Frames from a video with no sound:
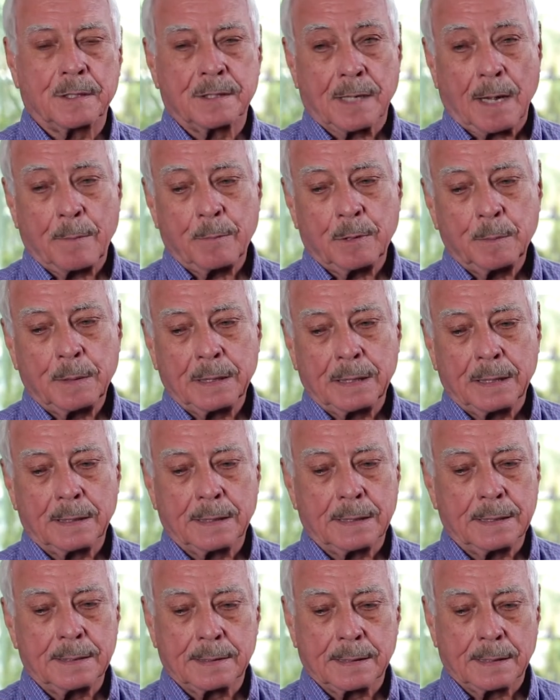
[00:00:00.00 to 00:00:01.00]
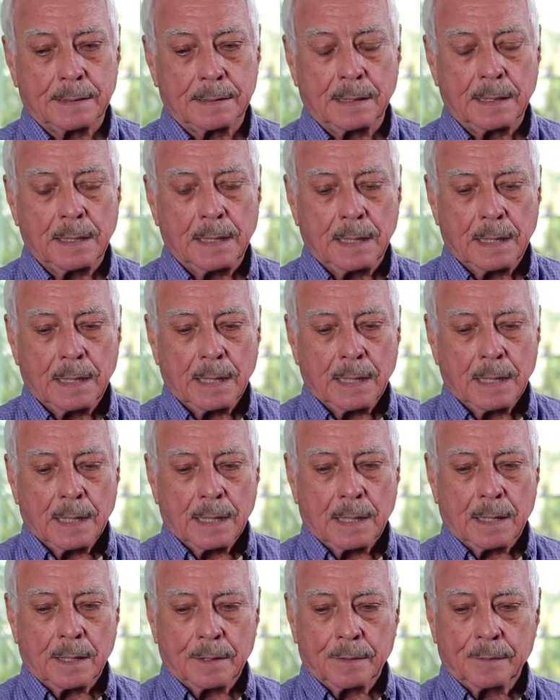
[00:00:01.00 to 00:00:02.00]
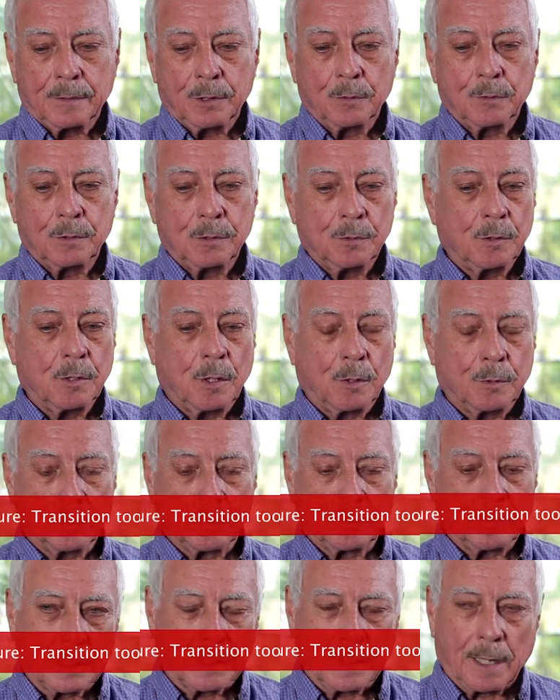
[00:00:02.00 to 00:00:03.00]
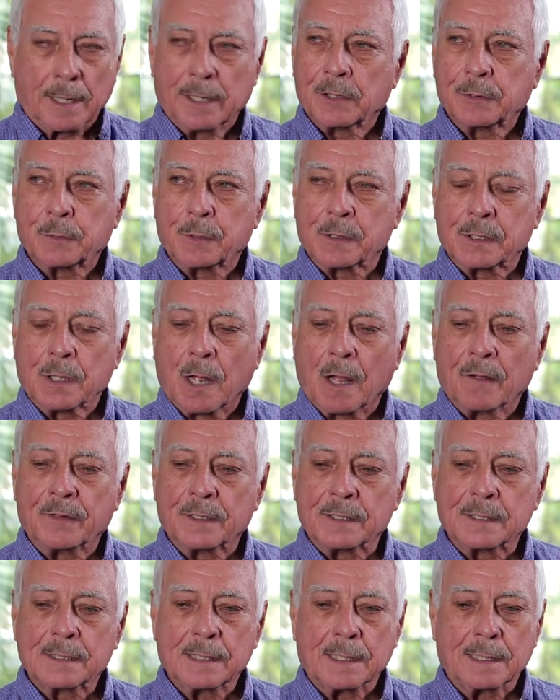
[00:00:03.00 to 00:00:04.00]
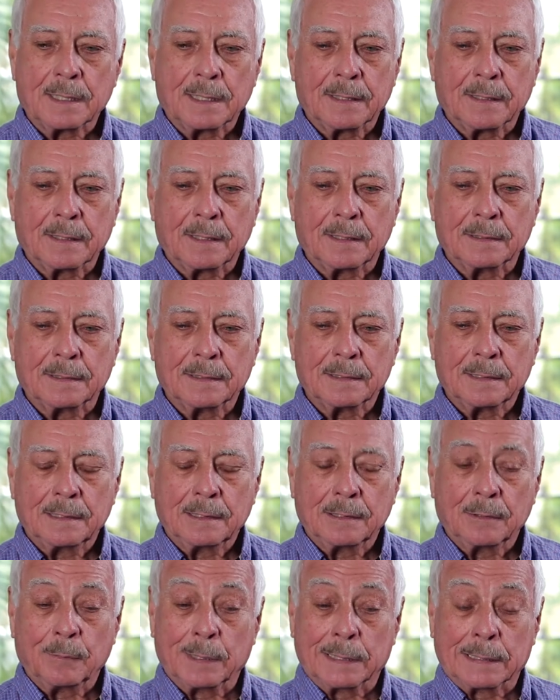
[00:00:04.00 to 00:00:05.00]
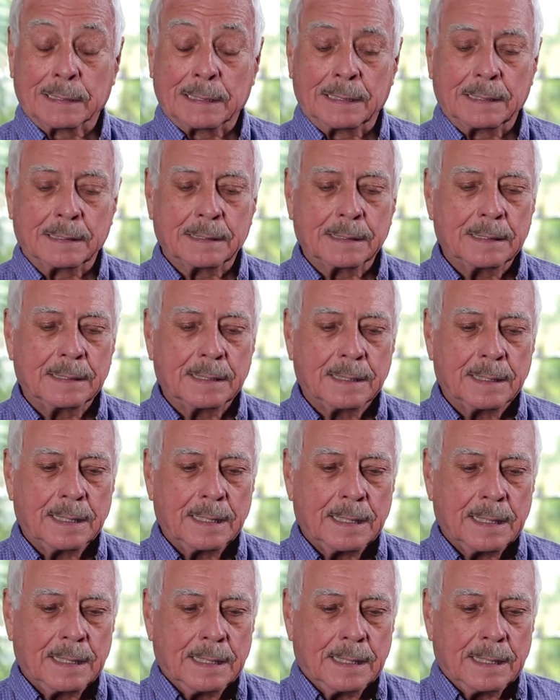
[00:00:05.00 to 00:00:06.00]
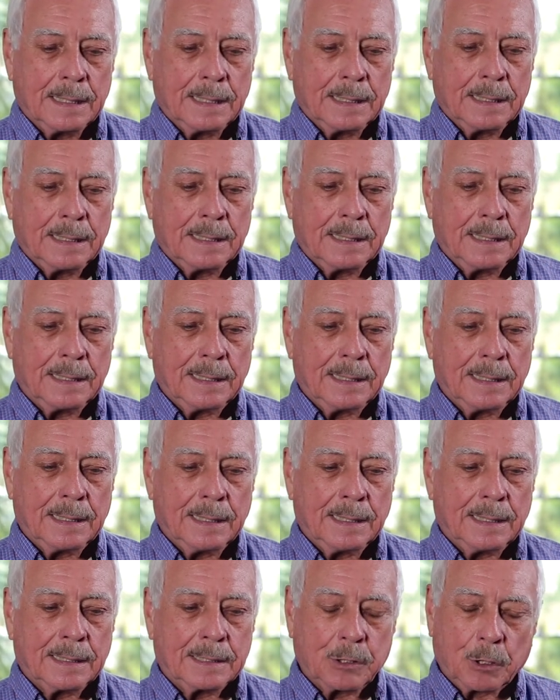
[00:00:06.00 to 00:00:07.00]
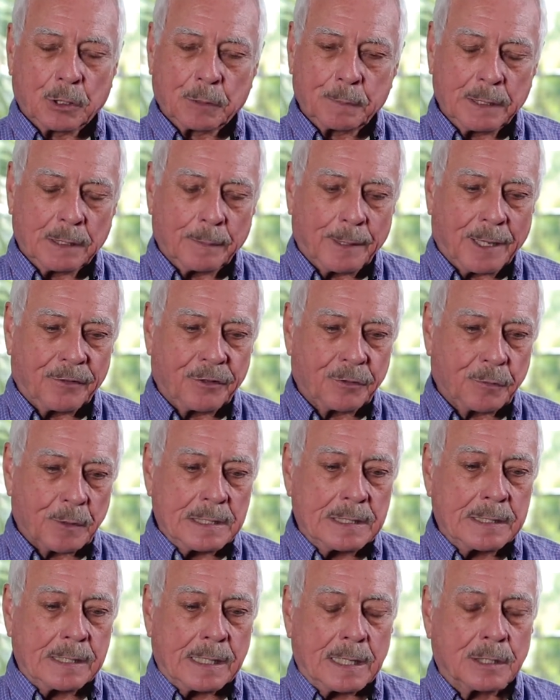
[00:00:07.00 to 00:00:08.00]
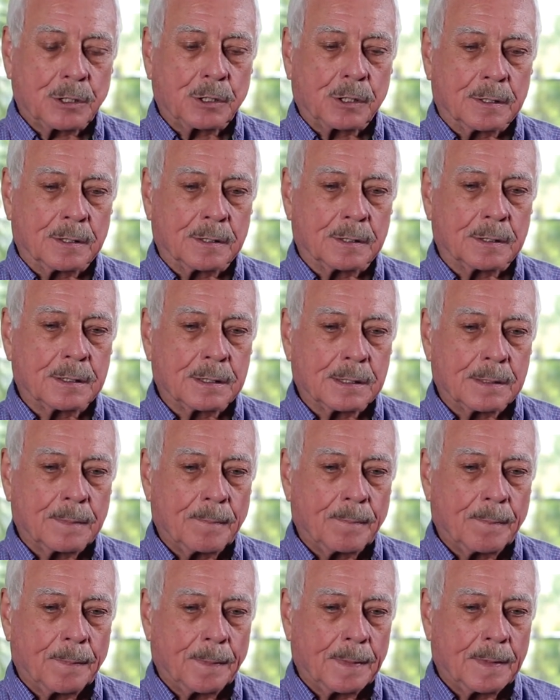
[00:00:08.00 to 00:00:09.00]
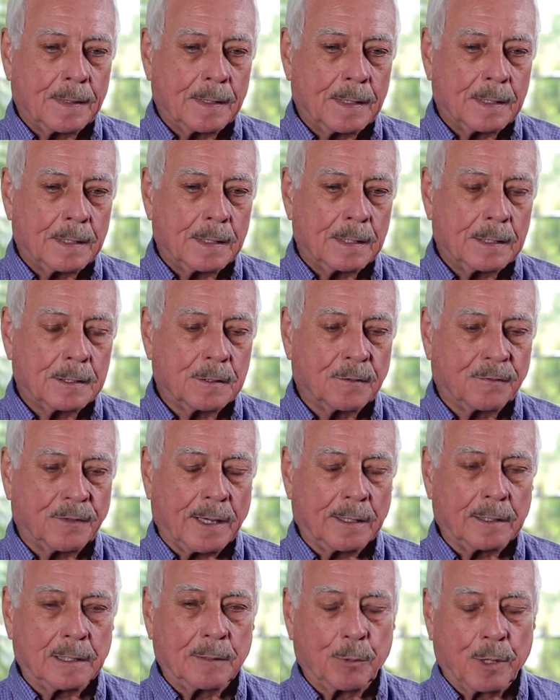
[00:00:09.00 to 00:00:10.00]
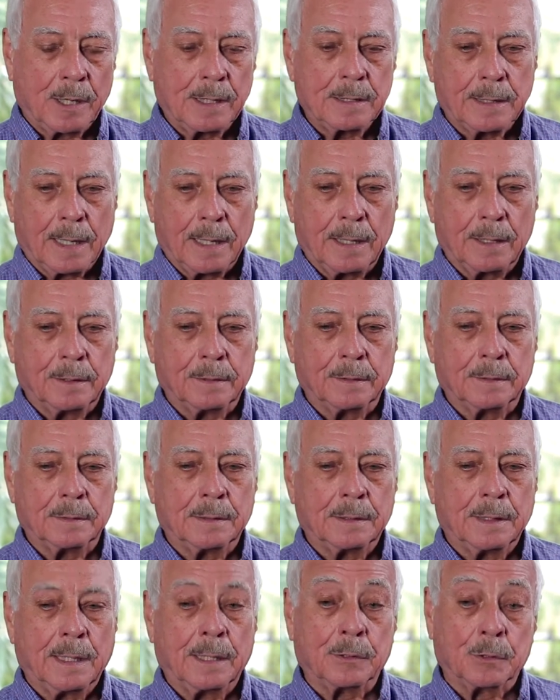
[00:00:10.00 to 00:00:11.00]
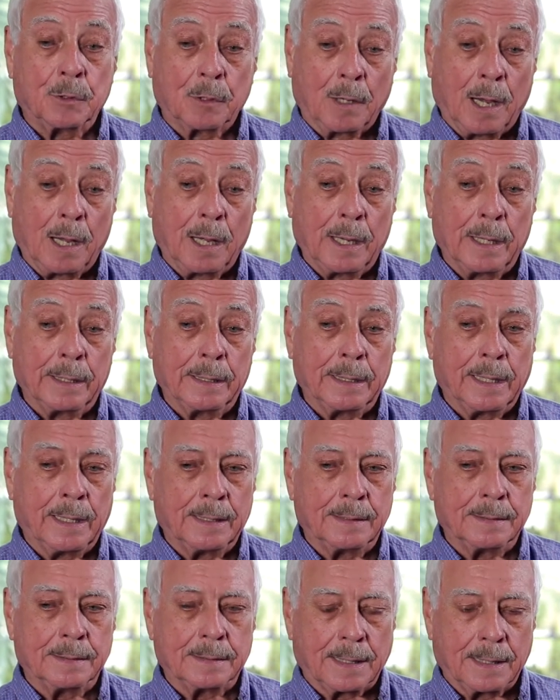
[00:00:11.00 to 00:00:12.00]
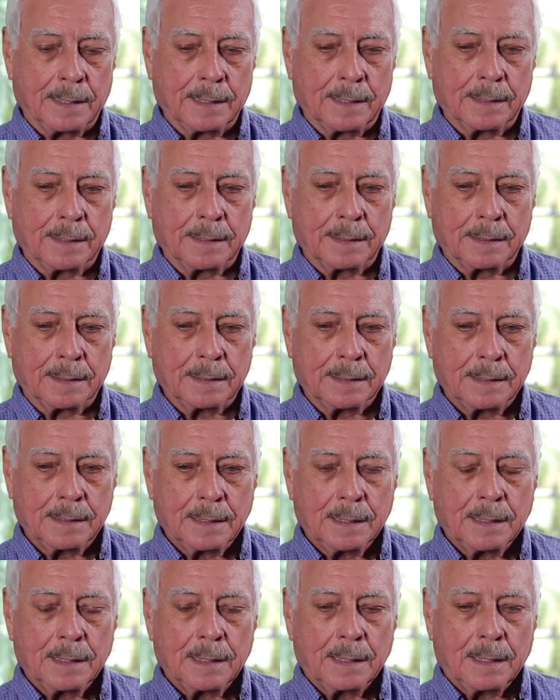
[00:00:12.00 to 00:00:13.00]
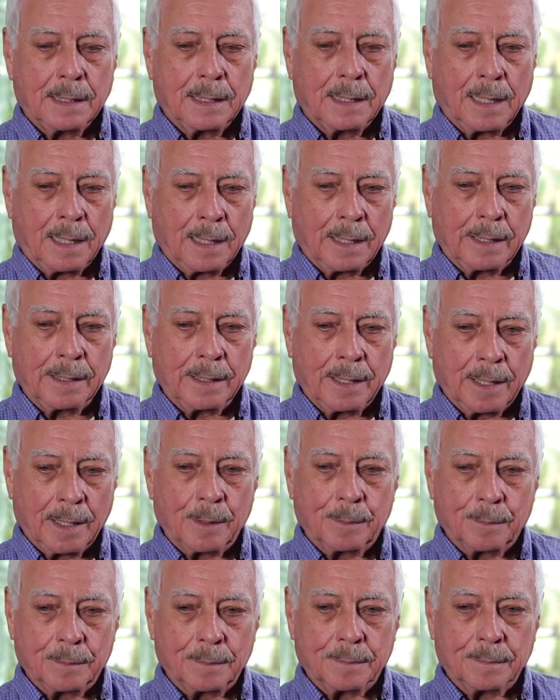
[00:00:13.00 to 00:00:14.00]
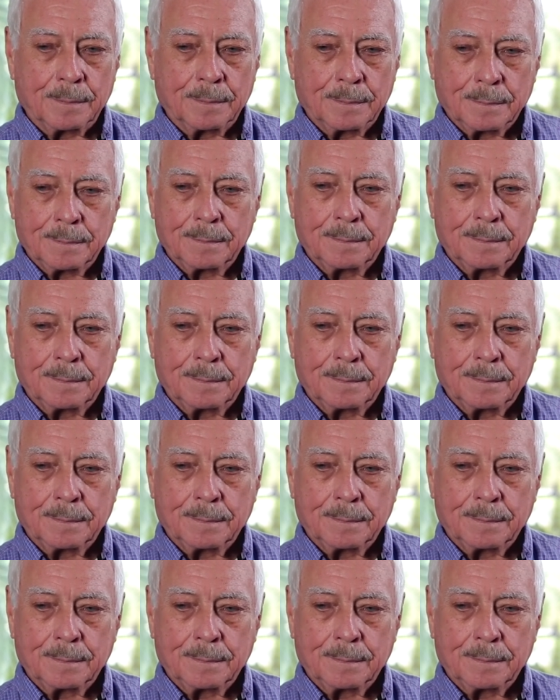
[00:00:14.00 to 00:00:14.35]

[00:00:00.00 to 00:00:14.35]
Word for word: examined me, and he said, uh, you, you go to the psychiatrist's office. And I thought, oh my God. It took me about three sessions to finally break down and cry and say, I am,